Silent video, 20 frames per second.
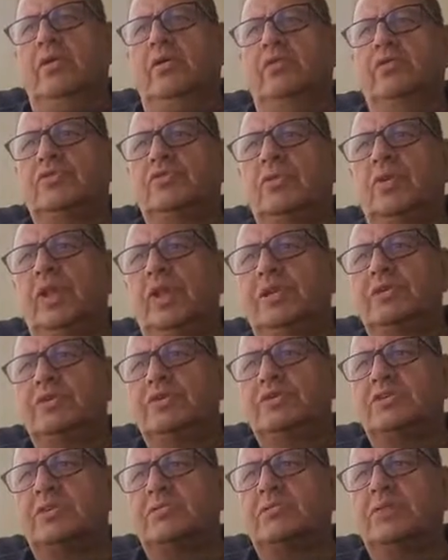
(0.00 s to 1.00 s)

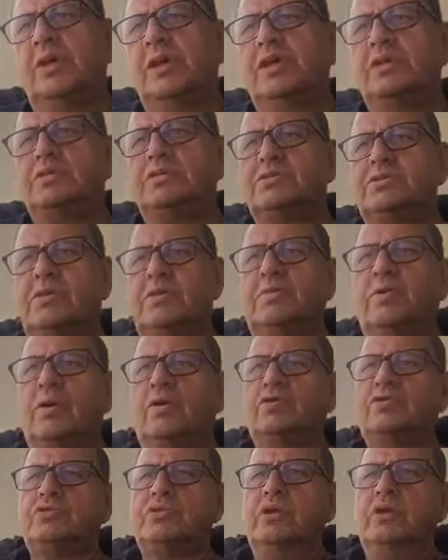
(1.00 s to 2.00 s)
visualization plays
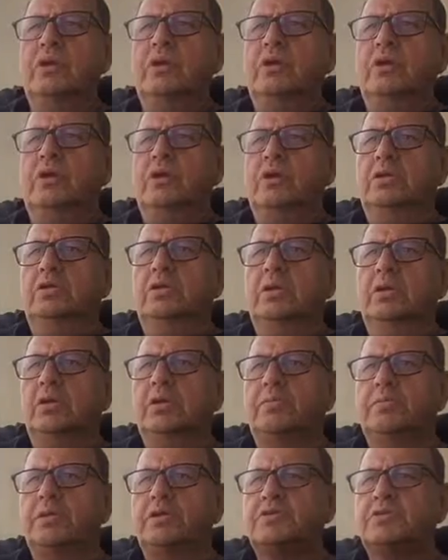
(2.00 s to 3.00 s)
about
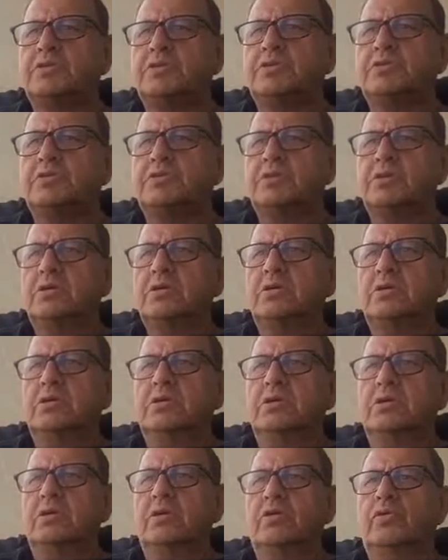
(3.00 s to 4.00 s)
30%
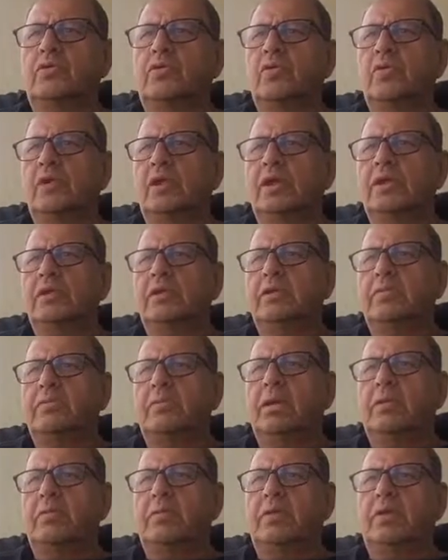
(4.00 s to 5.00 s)
role in the
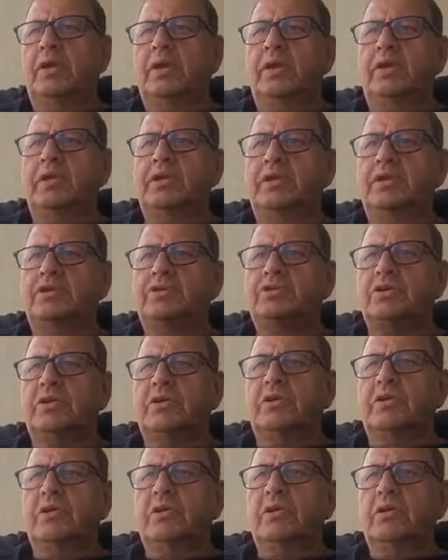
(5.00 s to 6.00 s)
memory
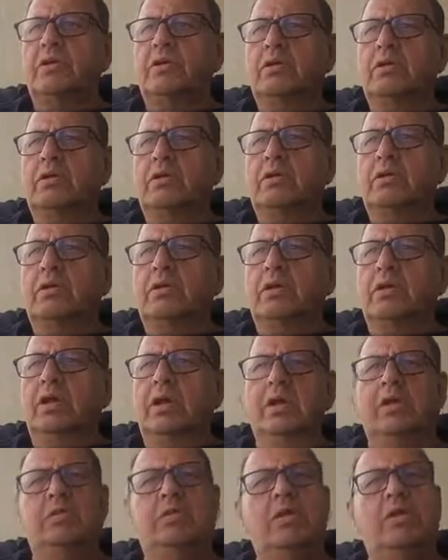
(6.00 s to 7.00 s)
retention,
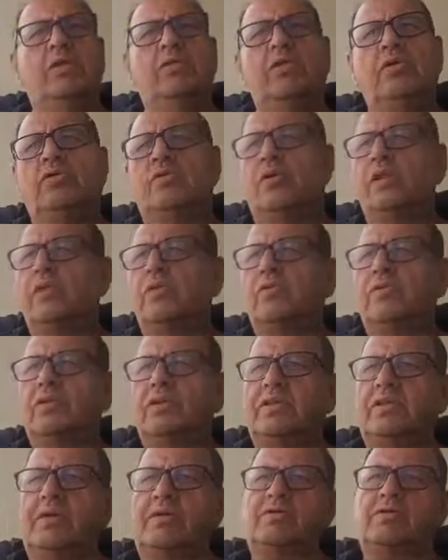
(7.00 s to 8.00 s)
he will be doing very good
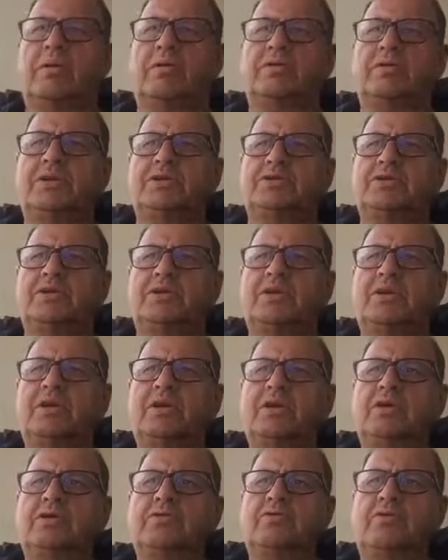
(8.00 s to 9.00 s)
in the examination.
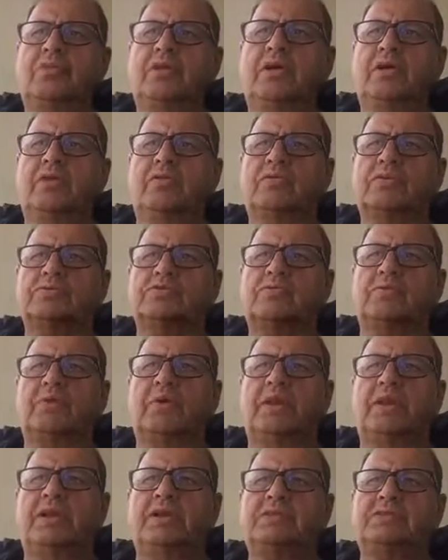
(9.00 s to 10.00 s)
So my request to
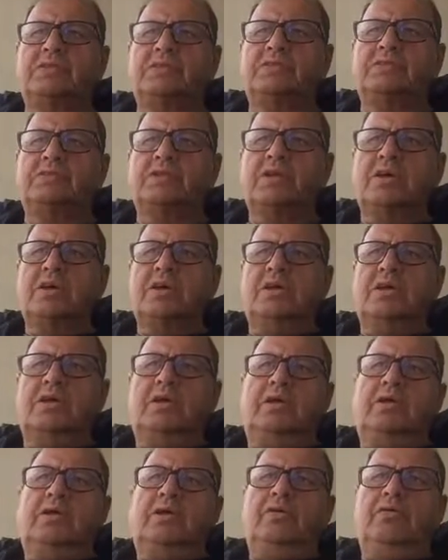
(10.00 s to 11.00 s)
parents is,
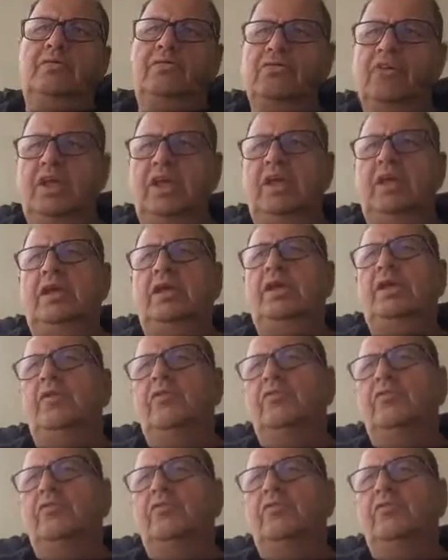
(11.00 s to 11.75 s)
see